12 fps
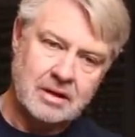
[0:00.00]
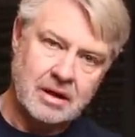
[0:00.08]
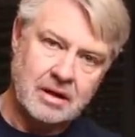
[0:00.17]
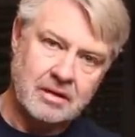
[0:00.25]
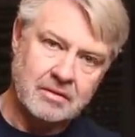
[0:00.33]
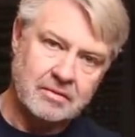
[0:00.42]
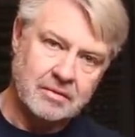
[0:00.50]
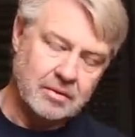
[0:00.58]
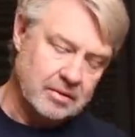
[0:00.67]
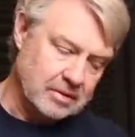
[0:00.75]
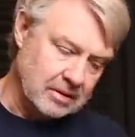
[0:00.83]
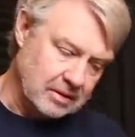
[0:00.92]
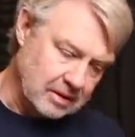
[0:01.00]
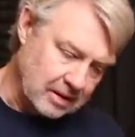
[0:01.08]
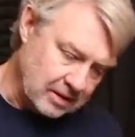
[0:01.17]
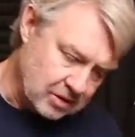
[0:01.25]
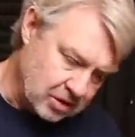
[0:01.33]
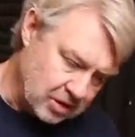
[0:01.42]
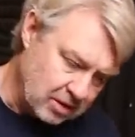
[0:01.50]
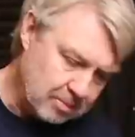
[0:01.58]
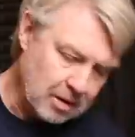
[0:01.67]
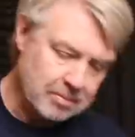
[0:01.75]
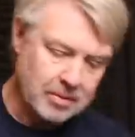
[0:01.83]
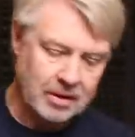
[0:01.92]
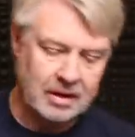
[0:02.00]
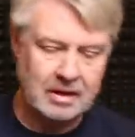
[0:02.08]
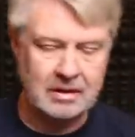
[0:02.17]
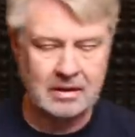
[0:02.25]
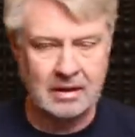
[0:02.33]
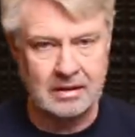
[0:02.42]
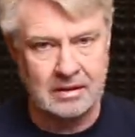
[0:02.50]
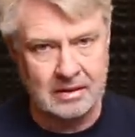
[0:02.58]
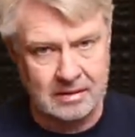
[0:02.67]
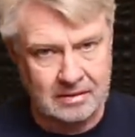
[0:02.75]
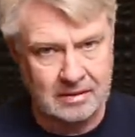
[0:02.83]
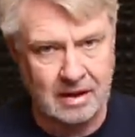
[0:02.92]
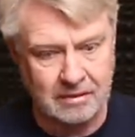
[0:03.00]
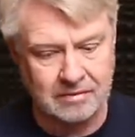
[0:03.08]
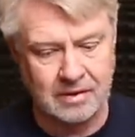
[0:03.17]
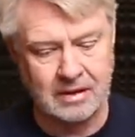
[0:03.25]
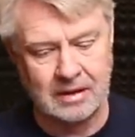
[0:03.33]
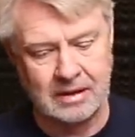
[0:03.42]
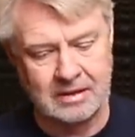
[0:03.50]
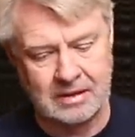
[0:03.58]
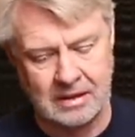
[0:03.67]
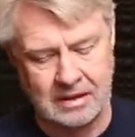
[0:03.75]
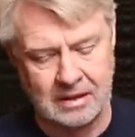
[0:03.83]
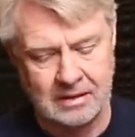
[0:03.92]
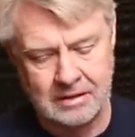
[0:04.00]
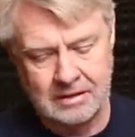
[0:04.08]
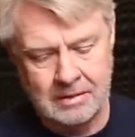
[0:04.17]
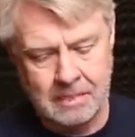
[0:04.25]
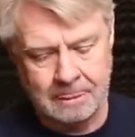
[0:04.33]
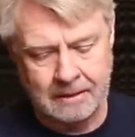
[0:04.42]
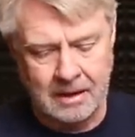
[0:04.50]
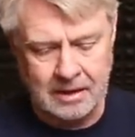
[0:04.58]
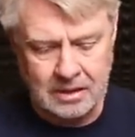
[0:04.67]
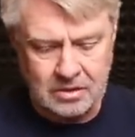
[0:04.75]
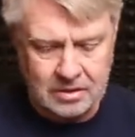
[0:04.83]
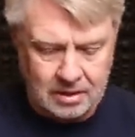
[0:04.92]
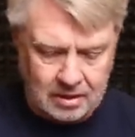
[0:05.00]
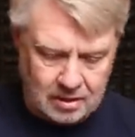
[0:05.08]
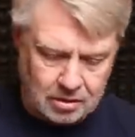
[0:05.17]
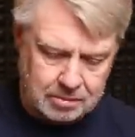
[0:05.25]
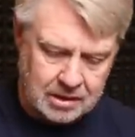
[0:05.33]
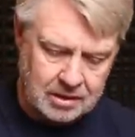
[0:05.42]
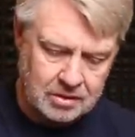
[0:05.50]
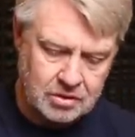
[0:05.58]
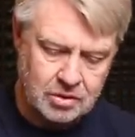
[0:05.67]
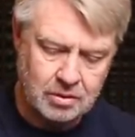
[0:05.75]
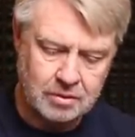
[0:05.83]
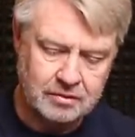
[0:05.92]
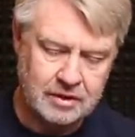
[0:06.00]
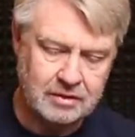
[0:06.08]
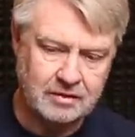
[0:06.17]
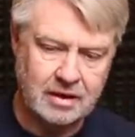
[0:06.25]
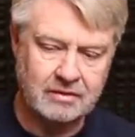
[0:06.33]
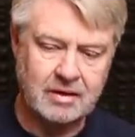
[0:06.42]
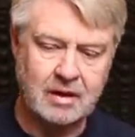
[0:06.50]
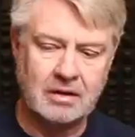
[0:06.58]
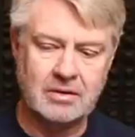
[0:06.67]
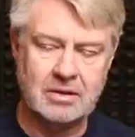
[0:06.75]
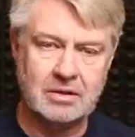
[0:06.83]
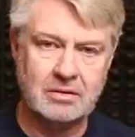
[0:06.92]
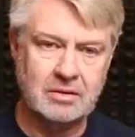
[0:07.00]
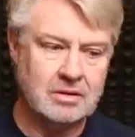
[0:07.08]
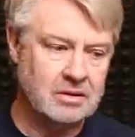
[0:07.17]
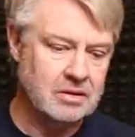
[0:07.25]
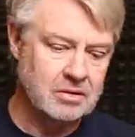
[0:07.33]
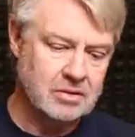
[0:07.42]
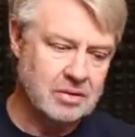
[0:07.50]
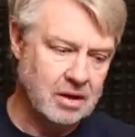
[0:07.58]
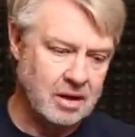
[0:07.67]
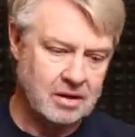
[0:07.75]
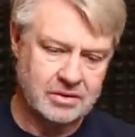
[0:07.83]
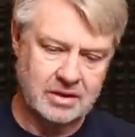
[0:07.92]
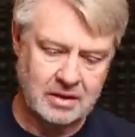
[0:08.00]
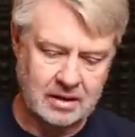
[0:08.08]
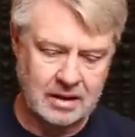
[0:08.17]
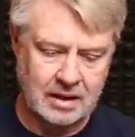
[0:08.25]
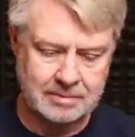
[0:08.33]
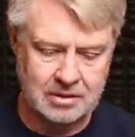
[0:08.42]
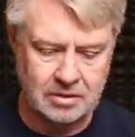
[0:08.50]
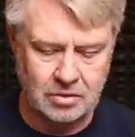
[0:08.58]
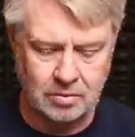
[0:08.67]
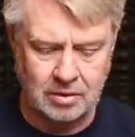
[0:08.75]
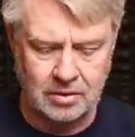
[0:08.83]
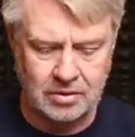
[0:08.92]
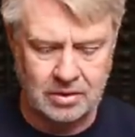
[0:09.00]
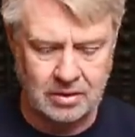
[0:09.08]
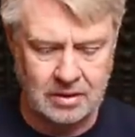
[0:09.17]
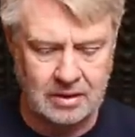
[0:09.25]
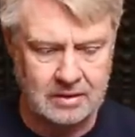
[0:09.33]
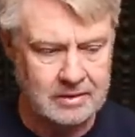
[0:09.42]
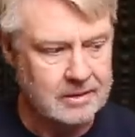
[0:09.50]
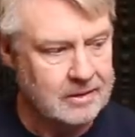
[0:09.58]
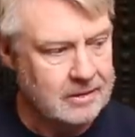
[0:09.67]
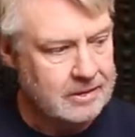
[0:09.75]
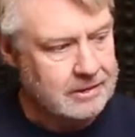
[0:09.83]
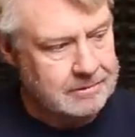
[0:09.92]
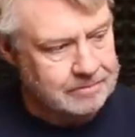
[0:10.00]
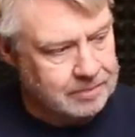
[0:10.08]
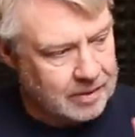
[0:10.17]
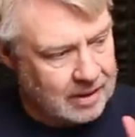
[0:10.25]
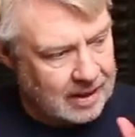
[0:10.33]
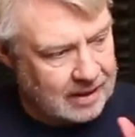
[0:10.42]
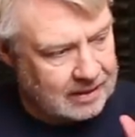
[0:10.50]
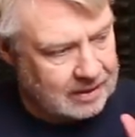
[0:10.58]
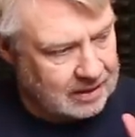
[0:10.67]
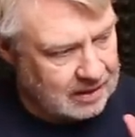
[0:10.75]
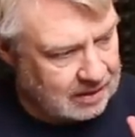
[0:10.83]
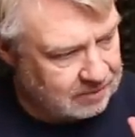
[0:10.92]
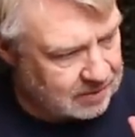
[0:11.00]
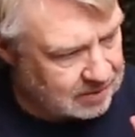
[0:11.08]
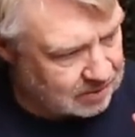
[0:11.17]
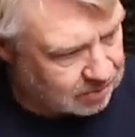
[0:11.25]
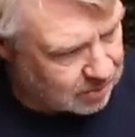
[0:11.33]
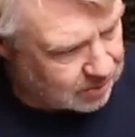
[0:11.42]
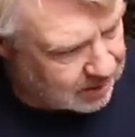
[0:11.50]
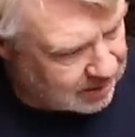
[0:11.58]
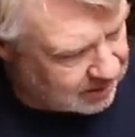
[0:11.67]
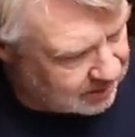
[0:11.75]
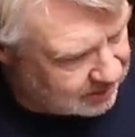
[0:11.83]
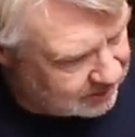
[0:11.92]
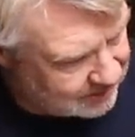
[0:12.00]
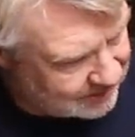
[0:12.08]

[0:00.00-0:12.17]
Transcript: of a cheap upgrade, and then how far can I take it? And it's going to be another $255 to use all sonic caps in the tweeter circuit. I could even throw in